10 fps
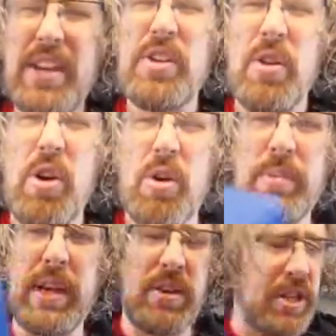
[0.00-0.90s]
in your home
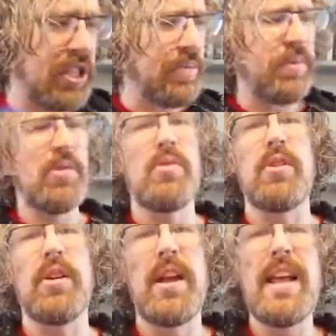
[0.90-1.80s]
that could
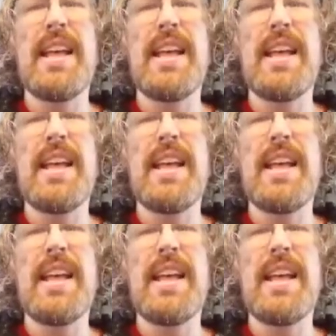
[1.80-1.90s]
explore